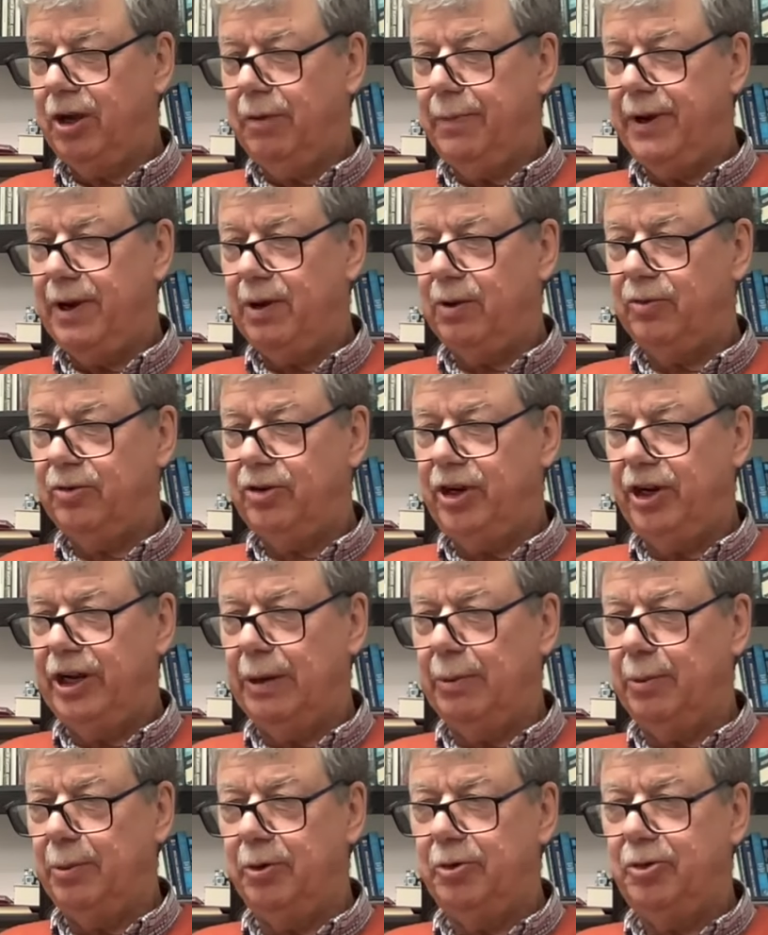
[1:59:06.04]
about
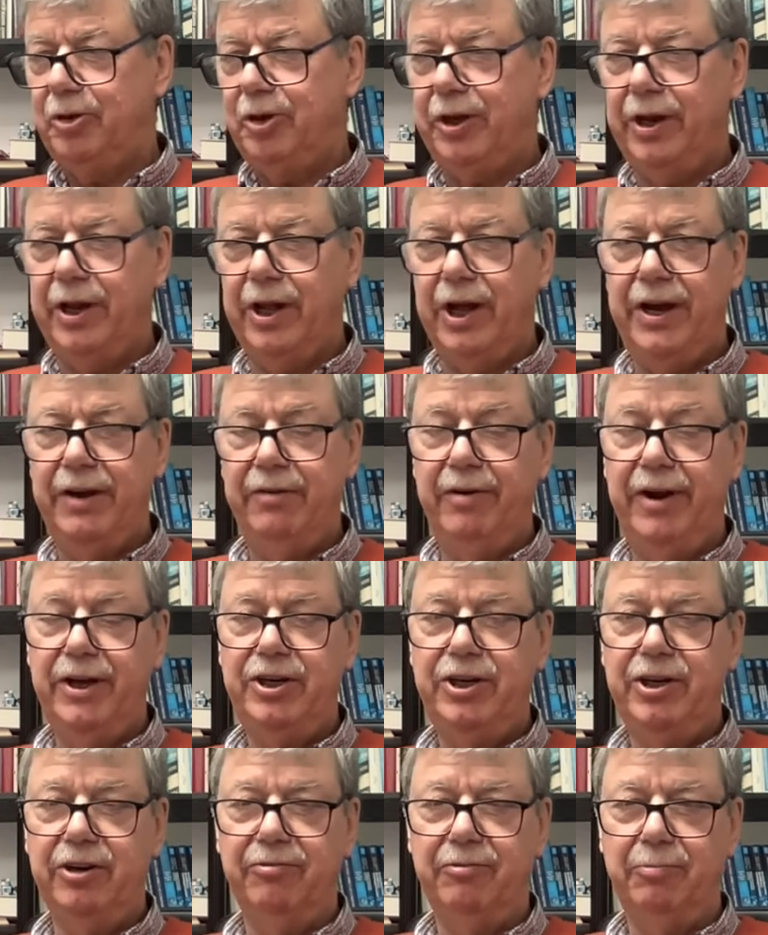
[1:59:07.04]
JWST and high
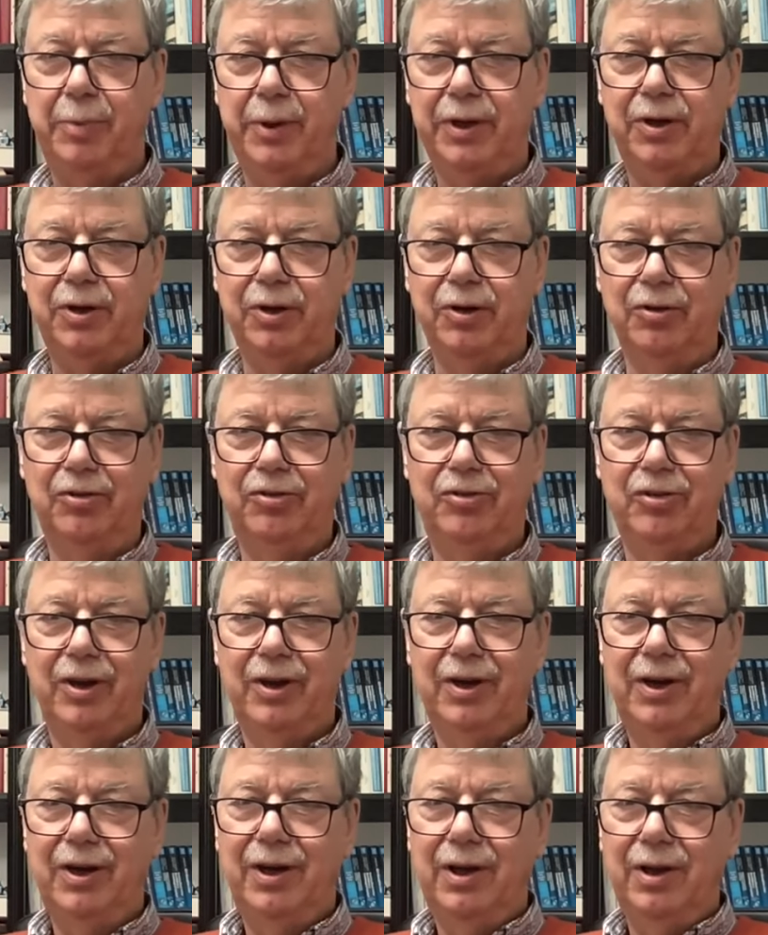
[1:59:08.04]
redshift because
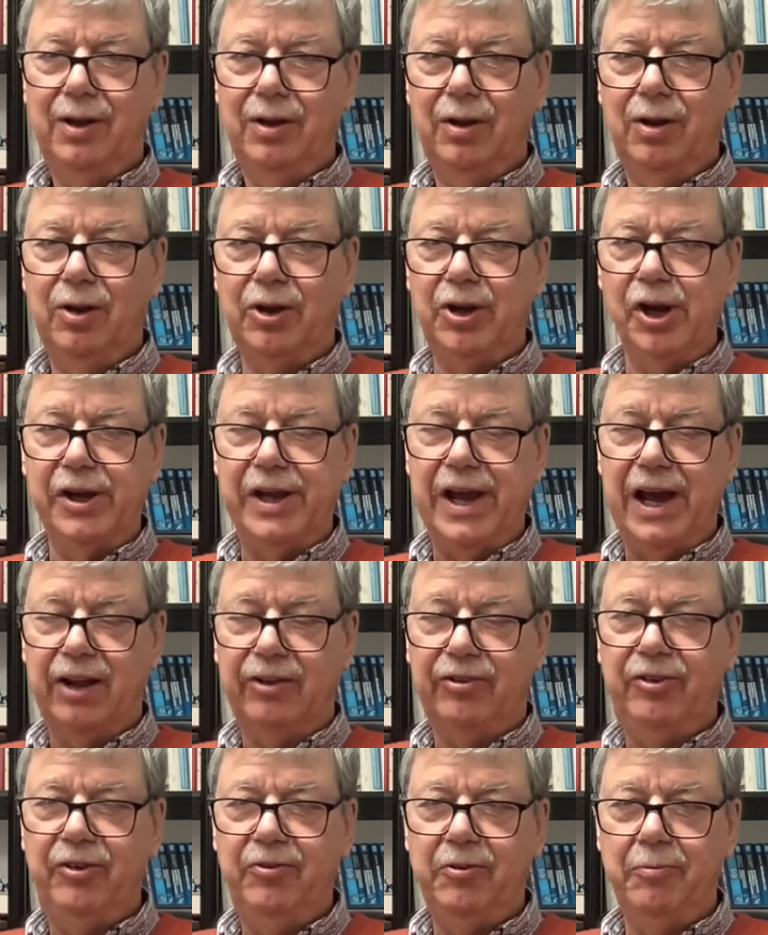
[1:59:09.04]
looking at
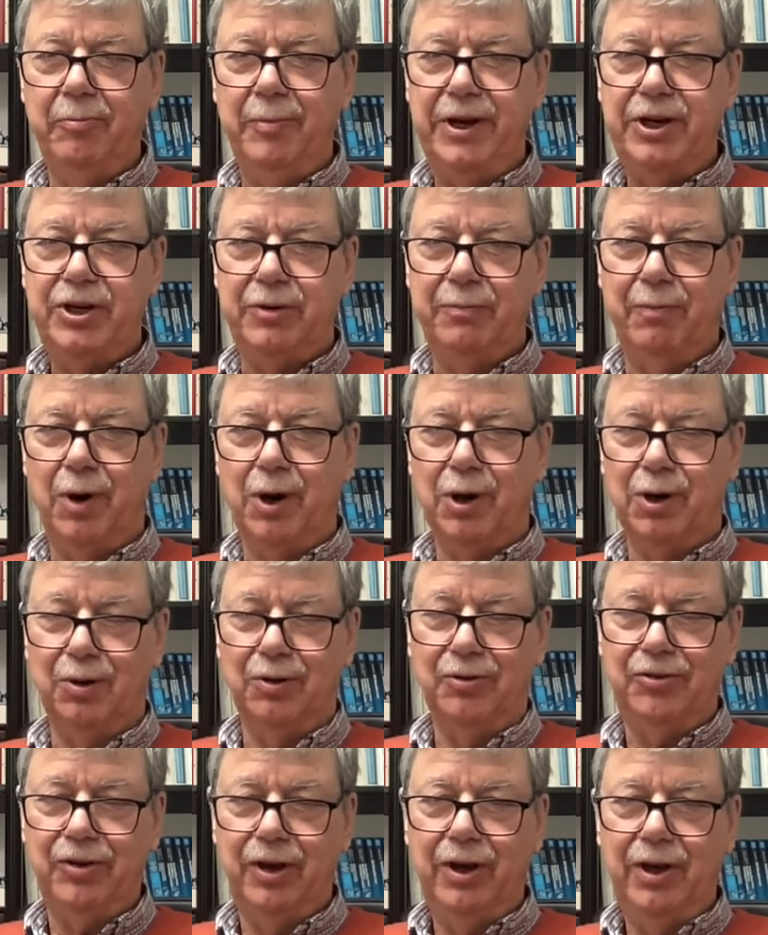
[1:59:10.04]
galaxy formation
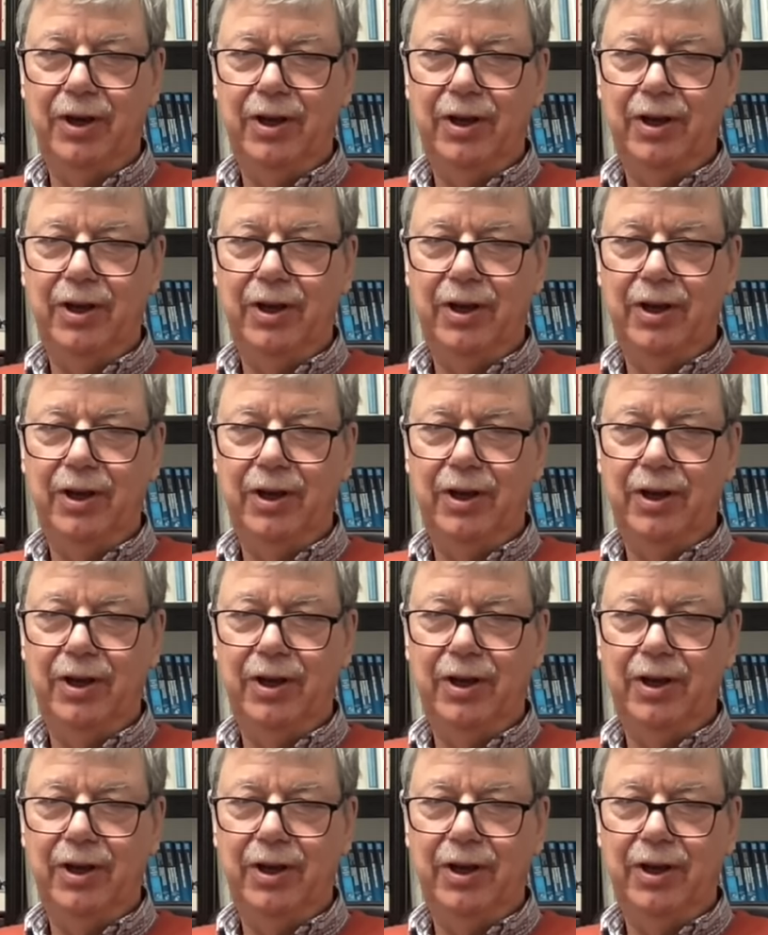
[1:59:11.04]
models,